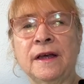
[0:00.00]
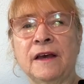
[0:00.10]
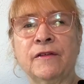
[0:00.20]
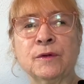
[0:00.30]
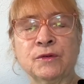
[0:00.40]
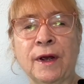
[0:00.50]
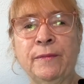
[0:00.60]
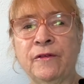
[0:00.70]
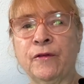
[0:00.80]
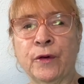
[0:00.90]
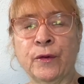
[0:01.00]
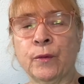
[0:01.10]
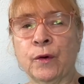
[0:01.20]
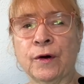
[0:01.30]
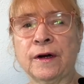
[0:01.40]
if it was right before the
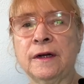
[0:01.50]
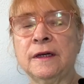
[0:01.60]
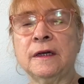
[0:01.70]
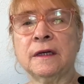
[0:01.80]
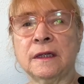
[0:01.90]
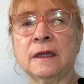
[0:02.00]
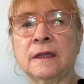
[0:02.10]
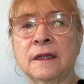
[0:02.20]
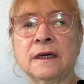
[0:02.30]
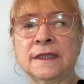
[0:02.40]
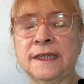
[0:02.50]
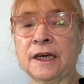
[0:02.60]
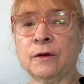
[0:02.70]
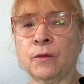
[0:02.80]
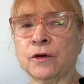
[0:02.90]
war, the
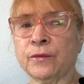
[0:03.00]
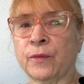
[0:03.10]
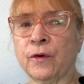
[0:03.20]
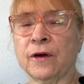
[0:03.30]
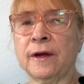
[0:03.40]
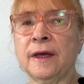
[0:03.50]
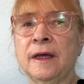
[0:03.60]
Second World War.